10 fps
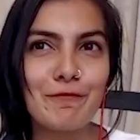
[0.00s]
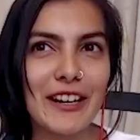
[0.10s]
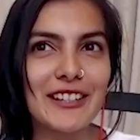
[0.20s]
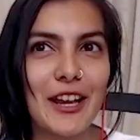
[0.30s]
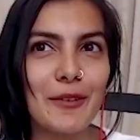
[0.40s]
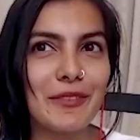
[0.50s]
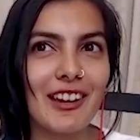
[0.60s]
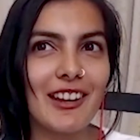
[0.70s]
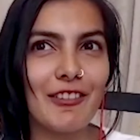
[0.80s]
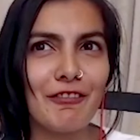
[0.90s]
brings up
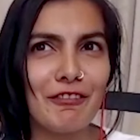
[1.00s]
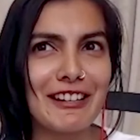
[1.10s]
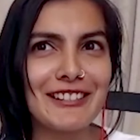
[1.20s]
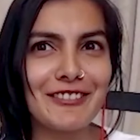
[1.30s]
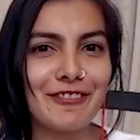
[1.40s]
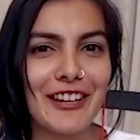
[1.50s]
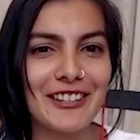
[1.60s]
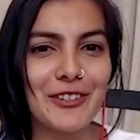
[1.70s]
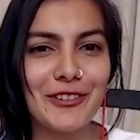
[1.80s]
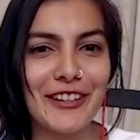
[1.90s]
the recent
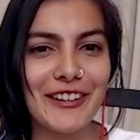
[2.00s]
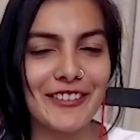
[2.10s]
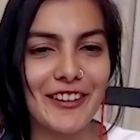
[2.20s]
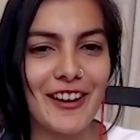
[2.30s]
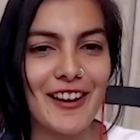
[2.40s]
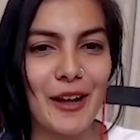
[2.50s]
fiasco with uh,